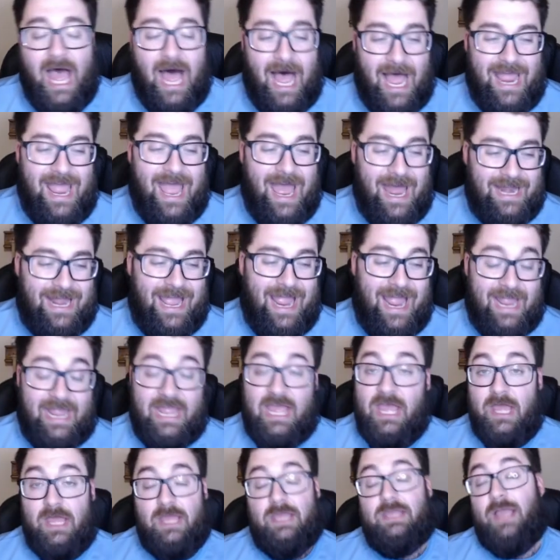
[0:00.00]
I had
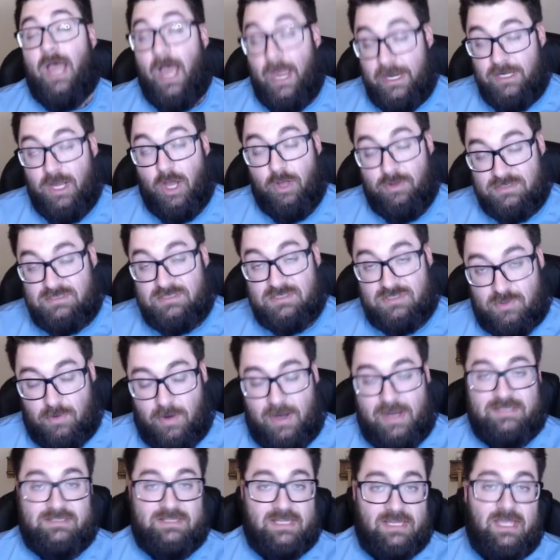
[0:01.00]
a, I know this is
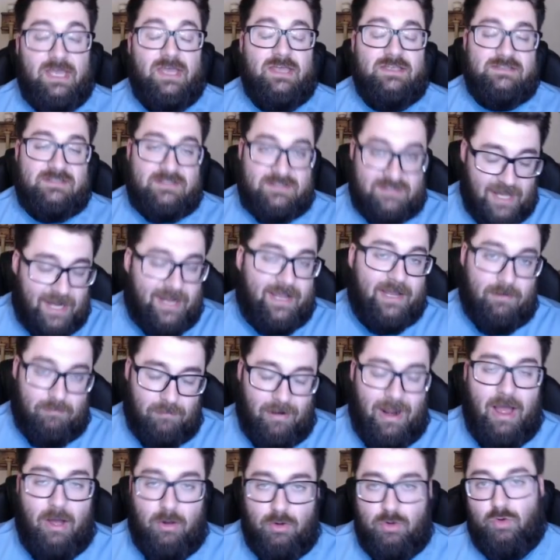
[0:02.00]
crazy, second
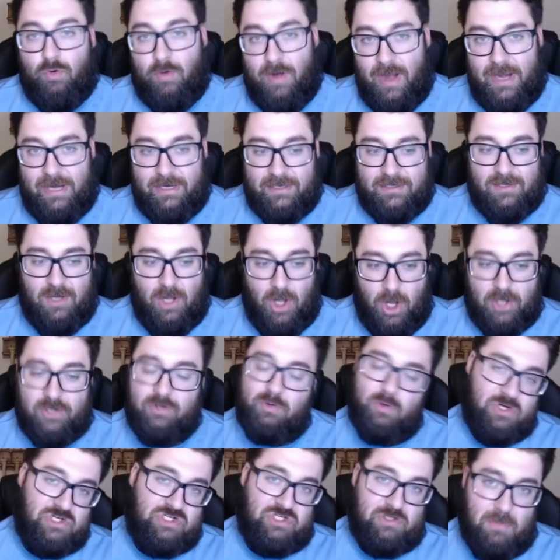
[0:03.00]
round grade on
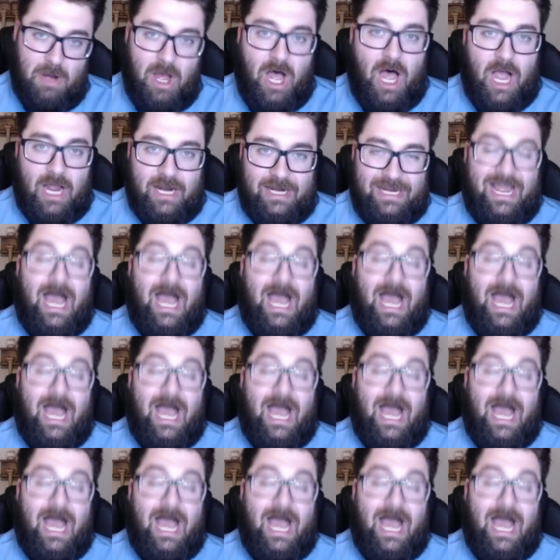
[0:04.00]
Christian Mahogany.